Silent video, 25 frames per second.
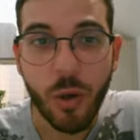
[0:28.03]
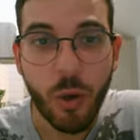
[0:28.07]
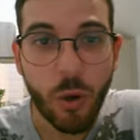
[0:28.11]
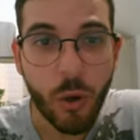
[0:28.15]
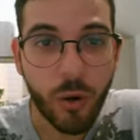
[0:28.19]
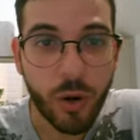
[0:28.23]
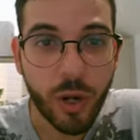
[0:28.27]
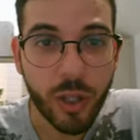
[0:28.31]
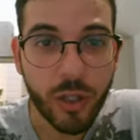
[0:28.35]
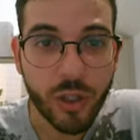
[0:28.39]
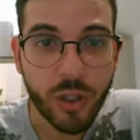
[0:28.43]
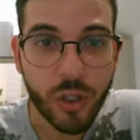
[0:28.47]

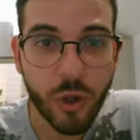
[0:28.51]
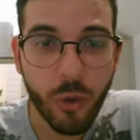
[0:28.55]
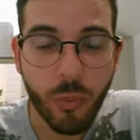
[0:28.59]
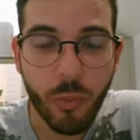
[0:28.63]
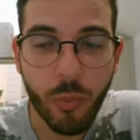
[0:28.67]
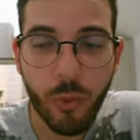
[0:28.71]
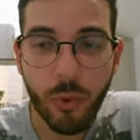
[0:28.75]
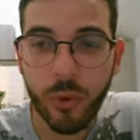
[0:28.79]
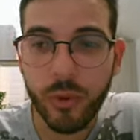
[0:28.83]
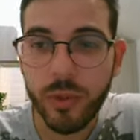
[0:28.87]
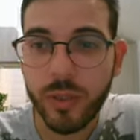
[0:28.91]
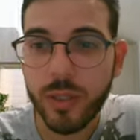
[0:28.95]
on a
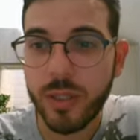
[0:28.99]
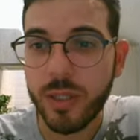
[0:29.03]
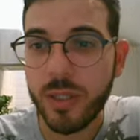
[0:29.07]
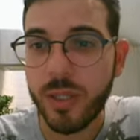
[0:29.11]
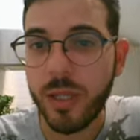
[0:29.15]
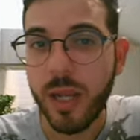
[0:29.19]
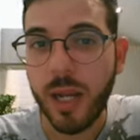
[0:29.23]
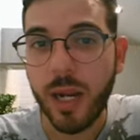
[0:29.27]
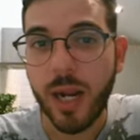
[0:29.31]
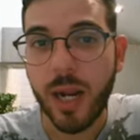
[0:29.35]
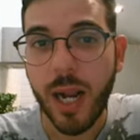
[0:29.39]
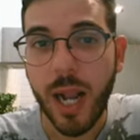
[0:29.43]
chalkboard,
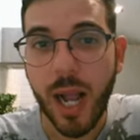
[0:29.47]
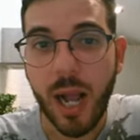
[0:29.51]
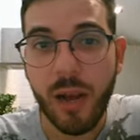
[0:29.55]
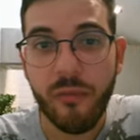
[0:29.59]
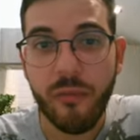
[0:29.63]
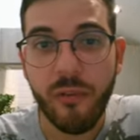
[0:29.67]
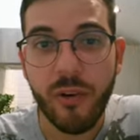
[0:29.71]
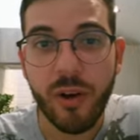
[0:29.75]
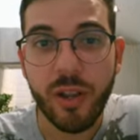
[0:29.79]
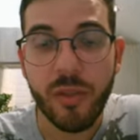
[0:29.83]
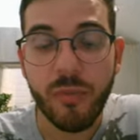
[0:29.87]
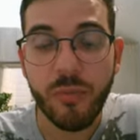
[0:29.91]

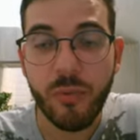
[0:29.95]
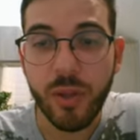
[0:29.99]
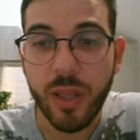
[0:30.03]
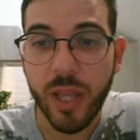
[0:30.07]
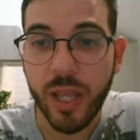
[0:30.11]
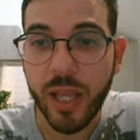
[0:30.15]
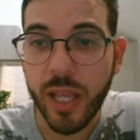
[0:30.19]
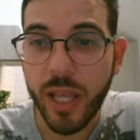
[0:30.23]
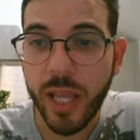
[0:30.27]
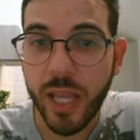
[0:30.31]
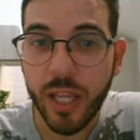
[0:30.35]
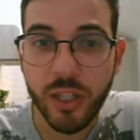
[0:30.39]
cover it with
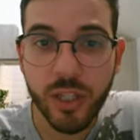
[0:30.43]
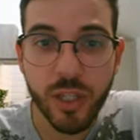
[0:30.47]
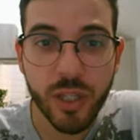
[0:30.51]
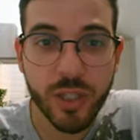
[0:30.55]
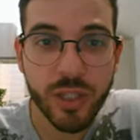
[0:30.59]
a kitchen